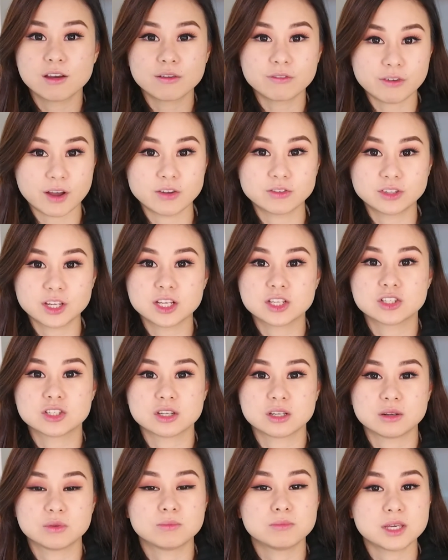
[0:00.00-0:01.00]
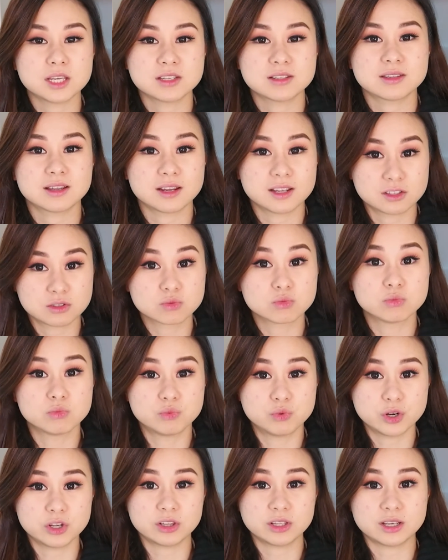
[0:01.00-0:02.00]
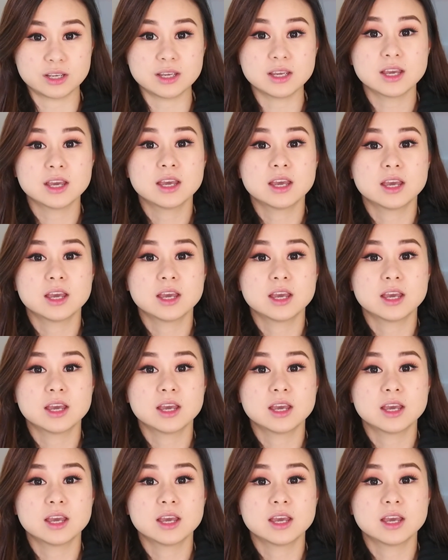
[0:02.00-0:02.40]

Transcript: foundation means that it's really